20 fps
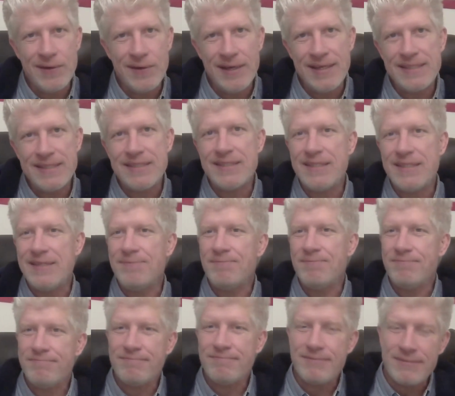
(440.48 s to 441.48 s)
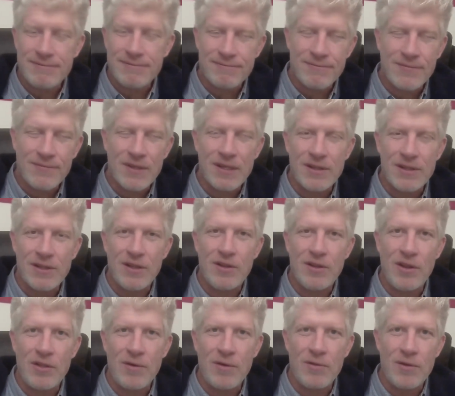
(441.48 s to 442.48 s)
it's
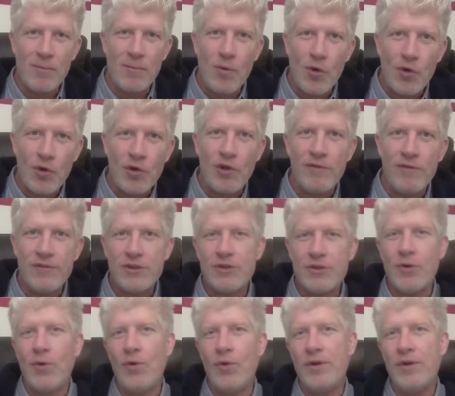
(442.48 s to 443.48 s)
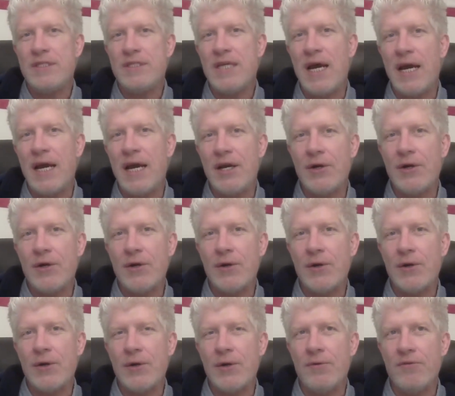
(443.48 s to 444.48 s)
the moral of this whole
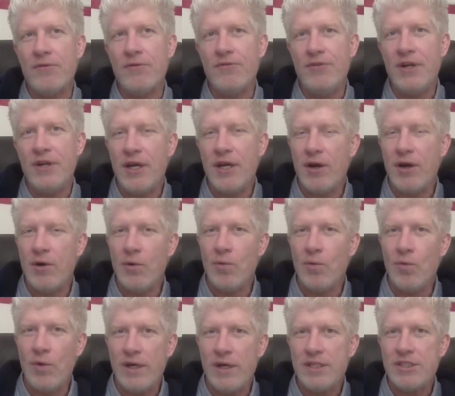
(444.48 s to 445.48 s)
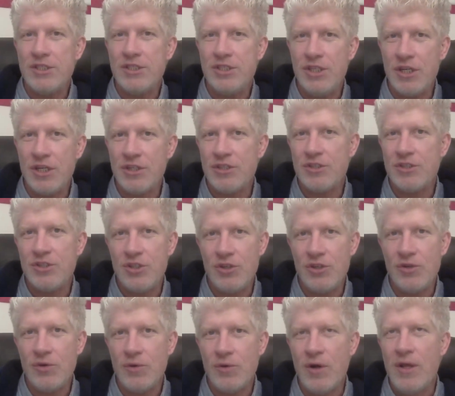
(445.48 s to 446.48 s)
entire video was just
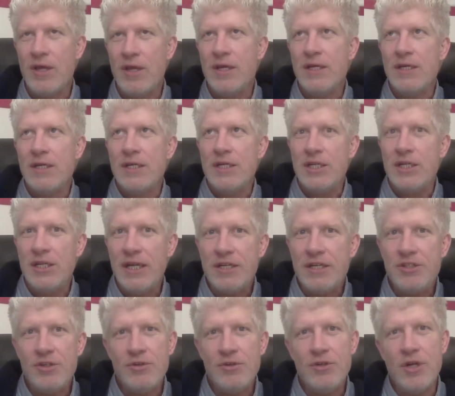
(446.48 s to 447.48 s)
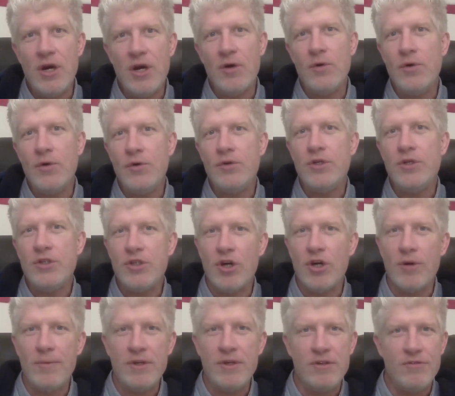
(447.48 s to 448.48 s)
to let you know who
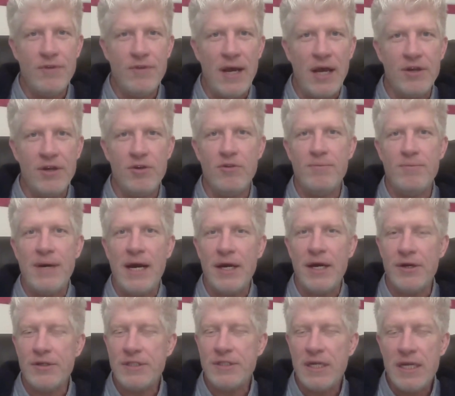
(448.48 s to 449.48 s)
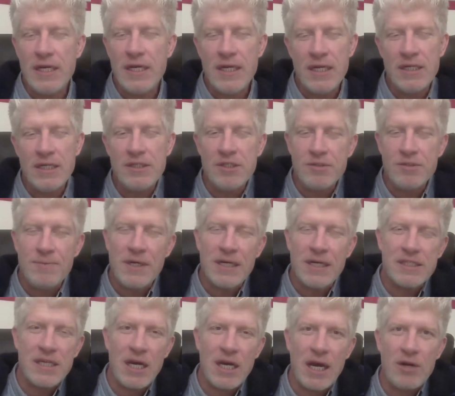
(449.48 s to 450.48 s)
determines value of buyers. And just
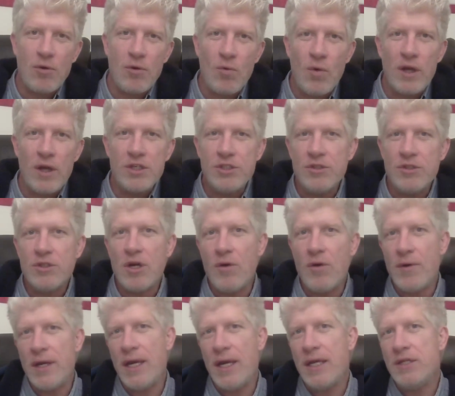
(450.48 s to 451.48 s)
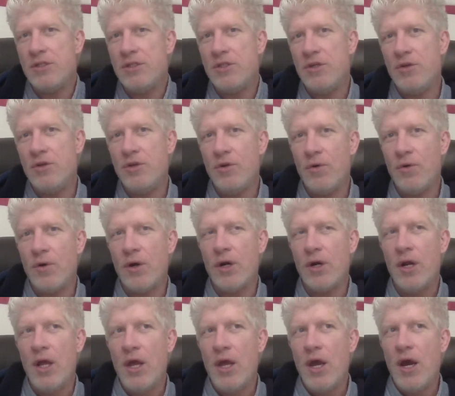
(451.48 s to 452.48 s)
because I don't want you going into
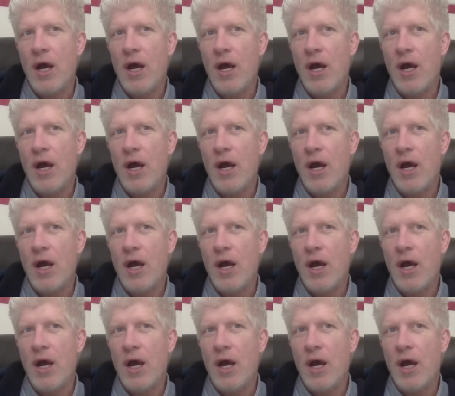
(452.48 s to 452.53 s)
your